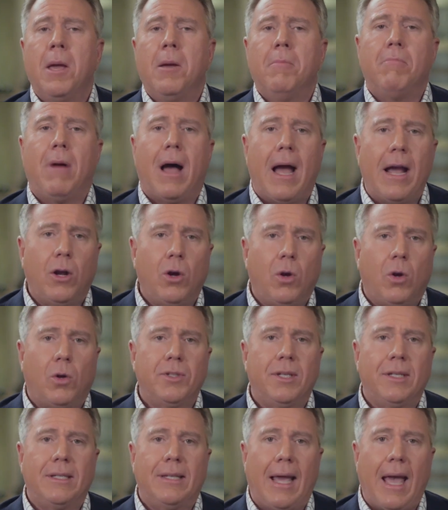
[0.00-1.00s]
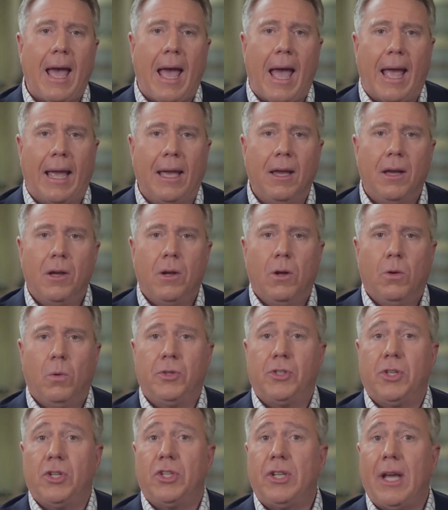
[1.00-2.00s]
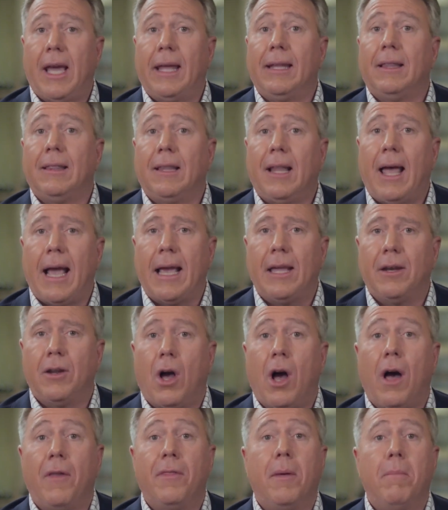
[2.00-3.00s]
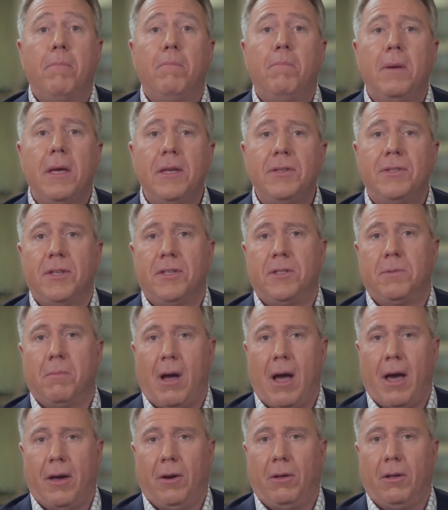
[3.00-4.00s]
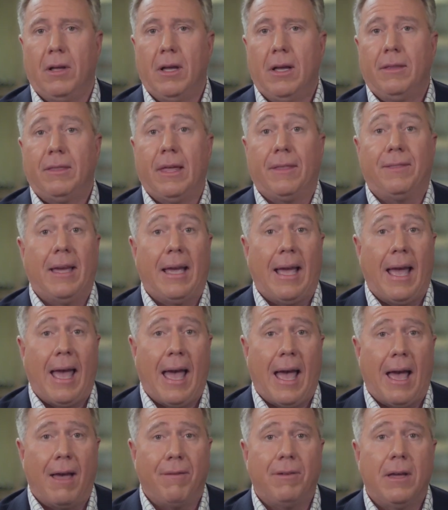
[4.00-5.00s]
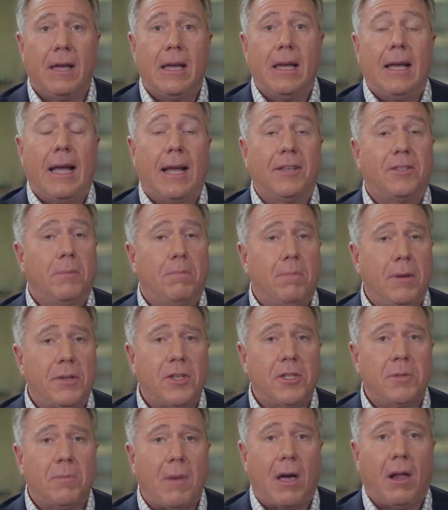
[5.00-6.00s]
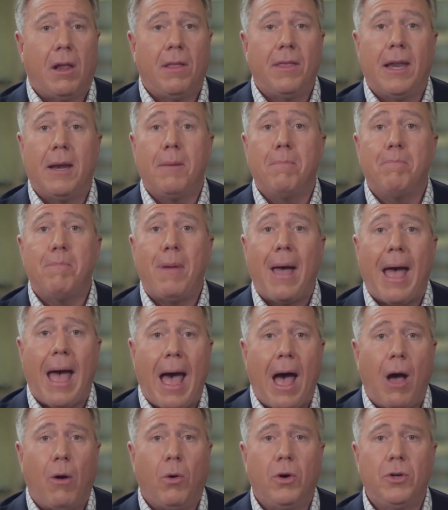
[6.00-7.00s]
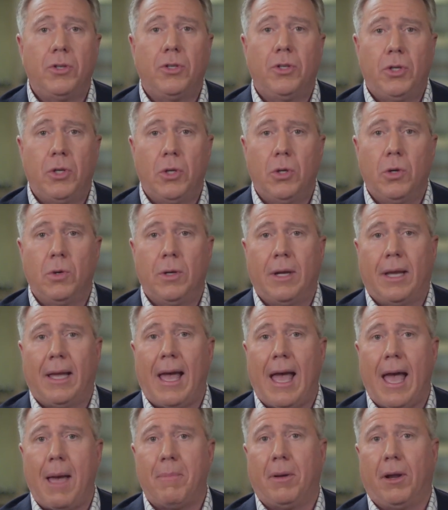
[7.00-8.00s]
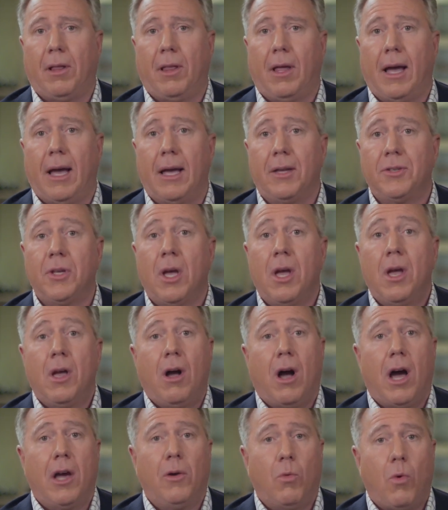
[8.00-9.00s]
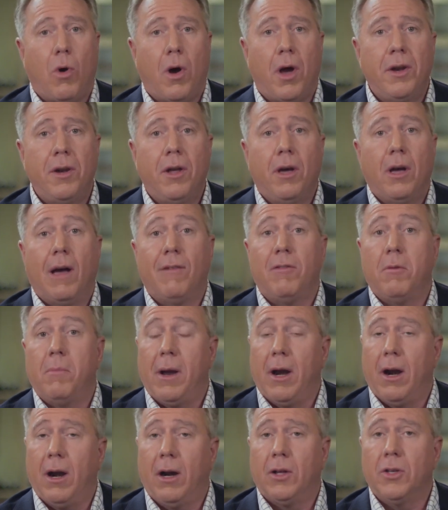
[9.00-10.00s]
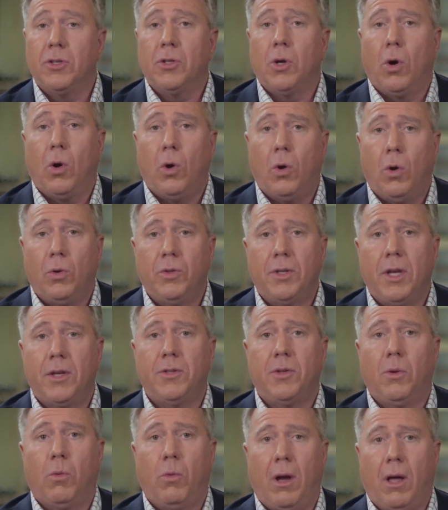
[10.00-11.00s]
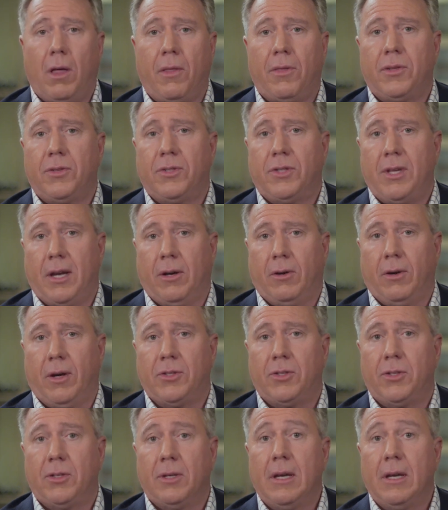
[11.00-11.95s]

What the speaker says: My goal today was to shed light on the business model that they have. It's a business model that empowers you to capitalize on one of America's oldest wealth secrets,